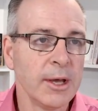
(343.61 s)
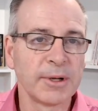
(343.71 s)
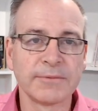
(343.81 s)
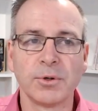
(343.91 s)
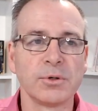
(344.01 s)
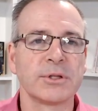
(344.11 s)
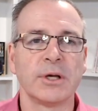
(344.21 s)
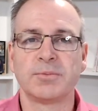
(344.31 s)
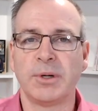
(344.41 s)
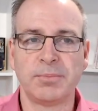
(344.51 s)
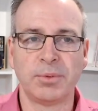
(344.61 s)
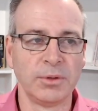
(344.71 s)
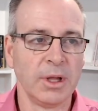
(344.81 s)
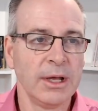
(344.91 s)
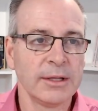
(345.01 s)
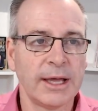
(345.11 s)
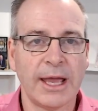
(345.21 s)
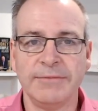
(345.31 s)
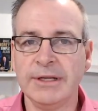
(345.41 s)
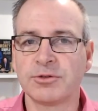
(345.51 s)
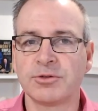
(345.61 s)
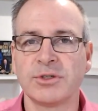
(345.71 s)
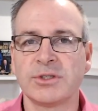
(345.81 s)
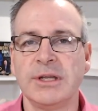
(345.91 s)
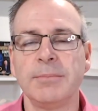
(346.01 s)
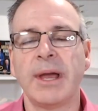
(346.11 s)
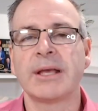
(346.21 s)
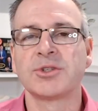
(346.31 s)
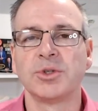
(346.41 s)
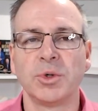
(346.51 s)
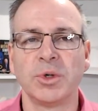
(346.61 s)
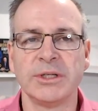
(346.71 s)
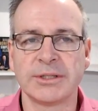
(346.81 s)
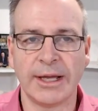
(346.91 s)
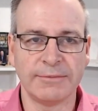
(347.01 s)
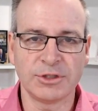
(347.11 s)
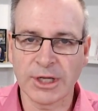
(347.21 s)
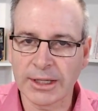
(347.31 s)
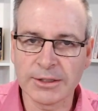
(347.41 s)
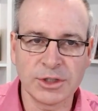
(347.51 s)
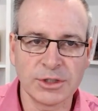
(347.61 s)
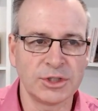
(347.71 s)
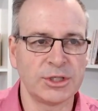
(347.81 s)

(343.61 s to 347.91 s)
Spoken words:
But of course, those people, they have interesting backstories, they have challenges.